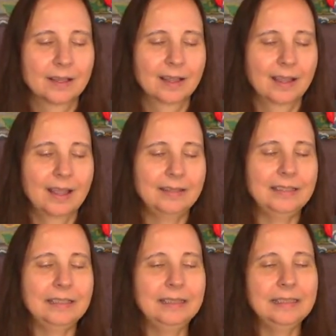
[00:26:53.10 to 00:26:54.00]
And
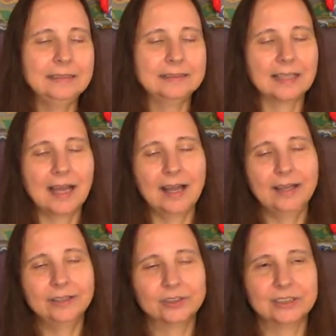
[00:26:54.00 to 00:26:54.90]
in these
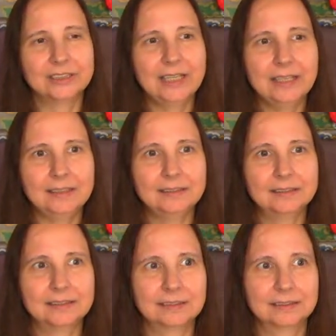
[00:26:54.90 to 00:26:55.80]
higher
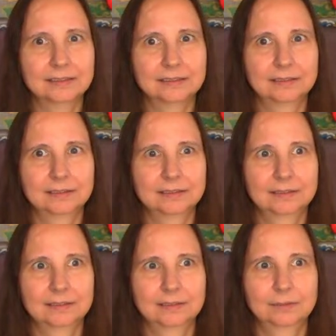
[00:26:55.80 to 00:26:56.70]
states,
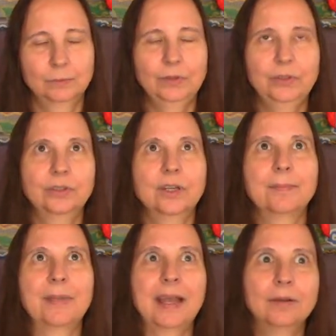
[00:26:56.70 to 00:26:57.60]
where you're not
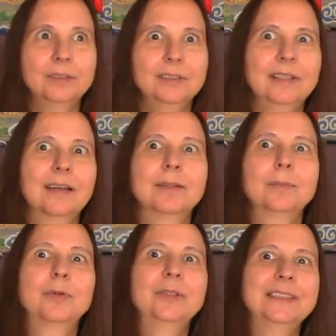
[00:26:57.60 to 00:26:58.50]
pounding down the
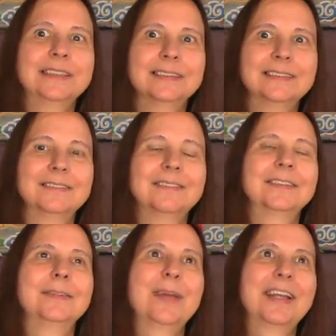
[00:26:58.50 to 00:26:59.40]
poison of the
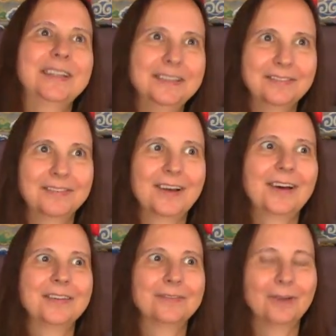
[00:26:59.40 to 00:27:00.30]
repetitive
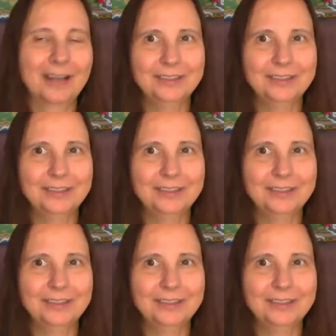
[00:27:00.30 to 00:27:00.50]
thought of why you